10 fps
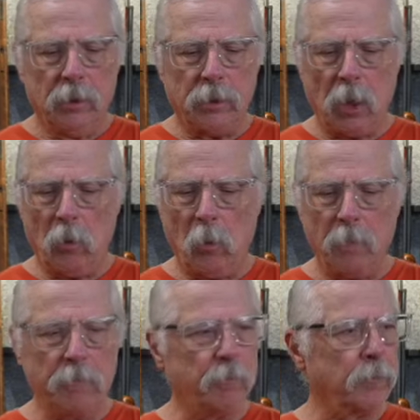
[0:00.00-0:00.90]
So
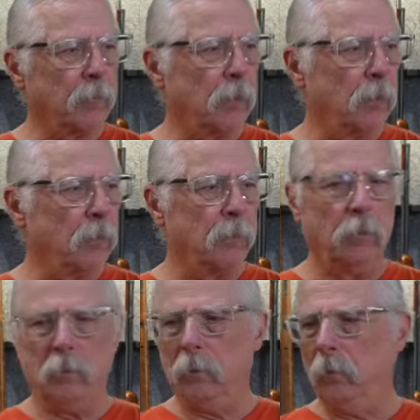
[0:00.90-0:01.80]

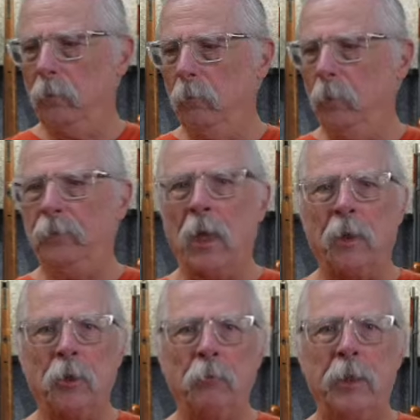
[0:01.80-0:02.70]
we've done a
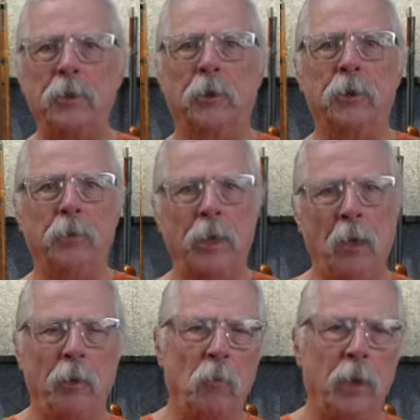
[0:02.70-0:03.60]
little research. We
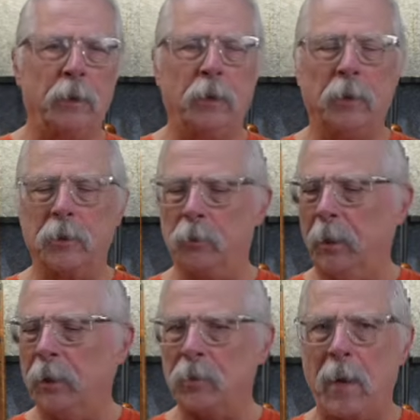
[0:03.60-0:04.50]
know we want the
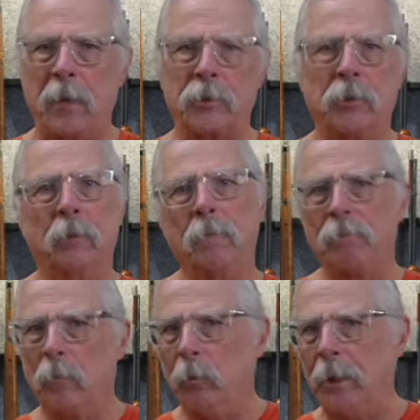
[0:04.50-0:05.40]
Swedish Mauser.
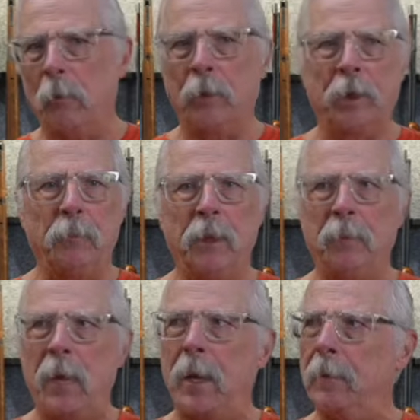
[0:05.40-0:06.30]
We know a little bit
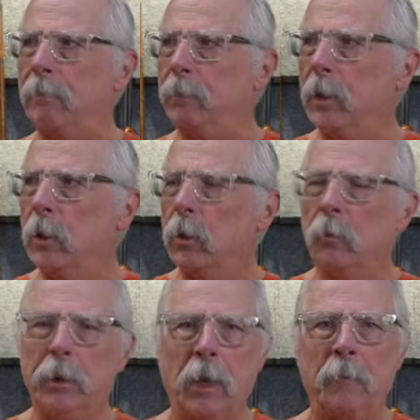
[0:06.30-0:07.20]
about them.
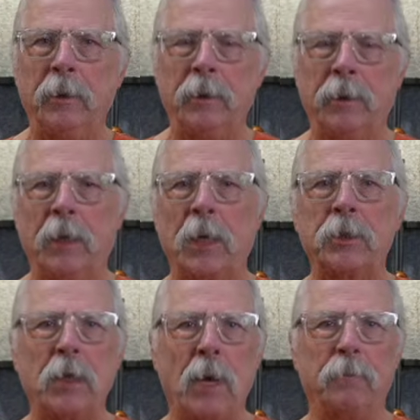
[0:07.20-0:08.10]
We come into the gun
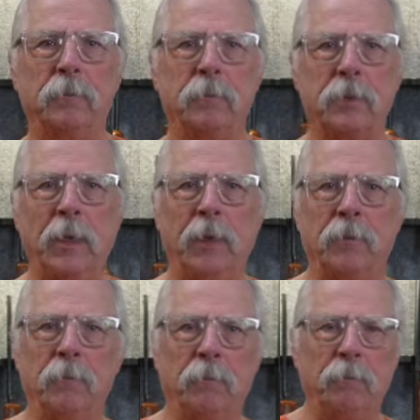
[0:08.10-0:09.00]
shop, say to
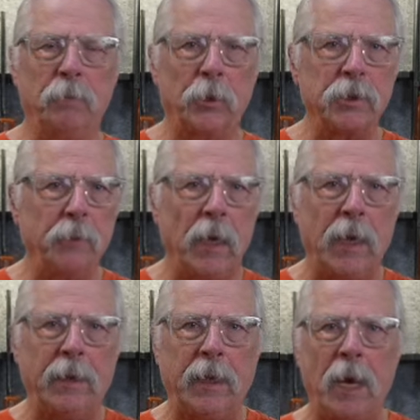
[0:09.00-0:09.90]
the person
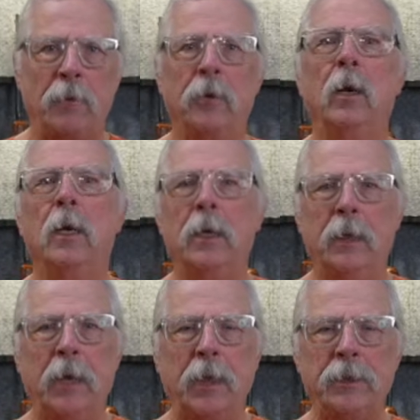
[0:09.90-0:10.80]
behind the counter,
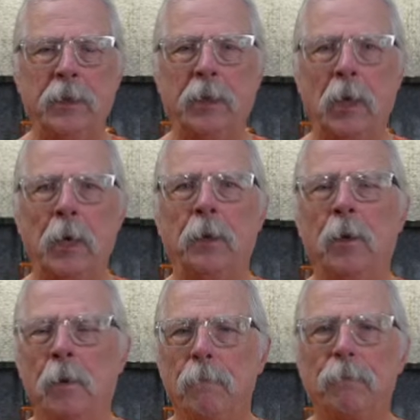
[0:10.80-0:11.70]
can I see the gun?
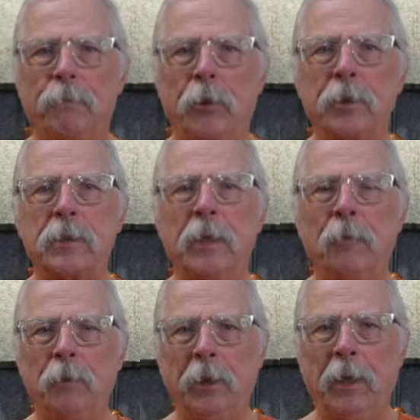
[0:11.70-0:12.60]
First
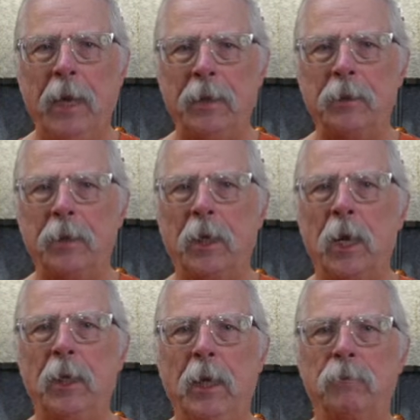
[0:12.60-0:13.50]
thing when you get handed the
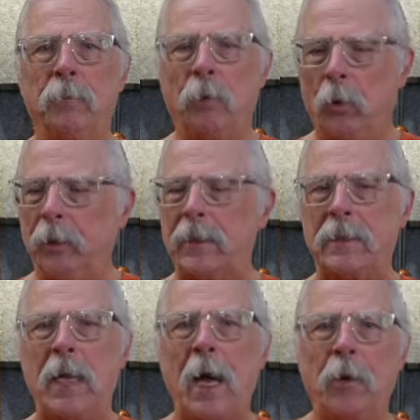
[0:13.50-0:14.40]
gun, if the bolt
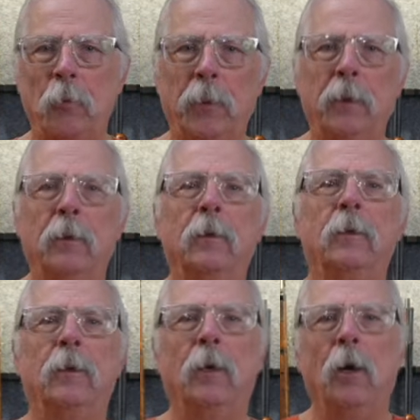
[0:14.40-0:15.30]
is not open,
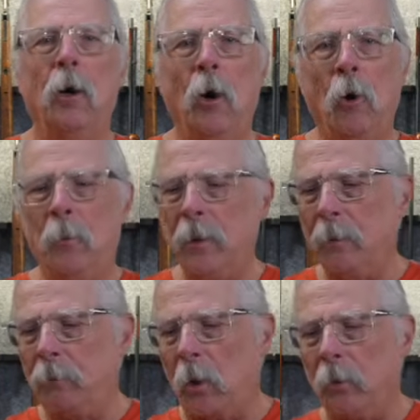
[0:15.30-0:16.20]
open
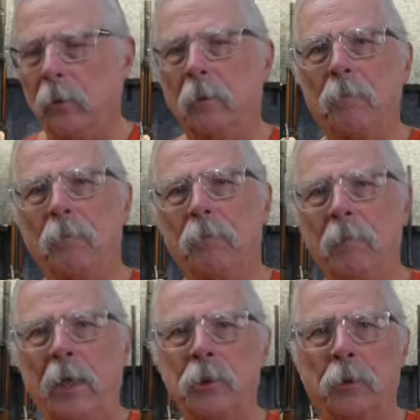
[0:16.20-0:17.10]
the bolt,
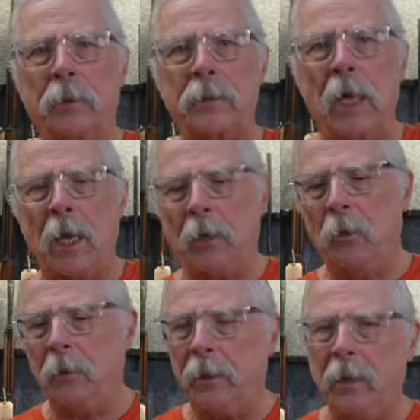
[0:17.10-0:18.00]
make sure it's not
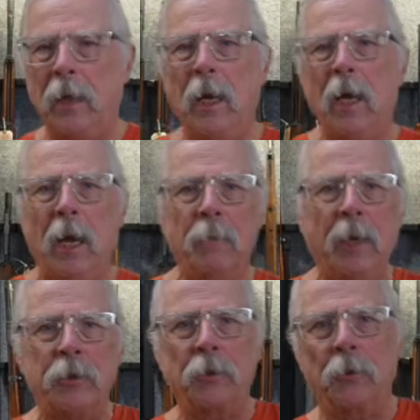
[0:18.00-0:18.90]
loaded, and
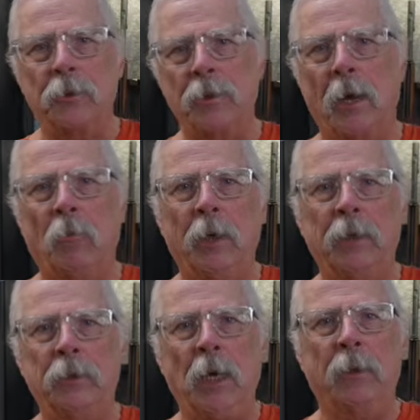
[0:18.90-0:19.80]
make sure there's not one in
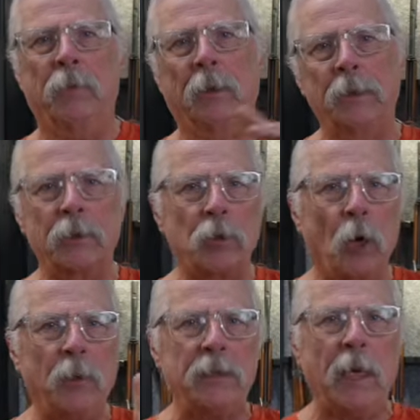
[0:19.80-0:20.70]
the chamber, because it's
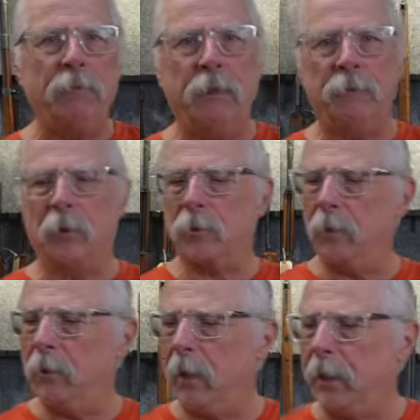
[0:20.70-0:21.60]
always safety first
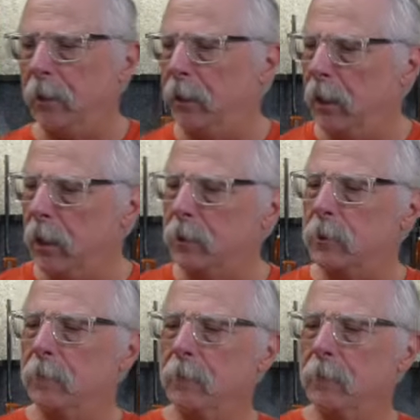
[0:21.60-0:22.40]
when you're handling guns.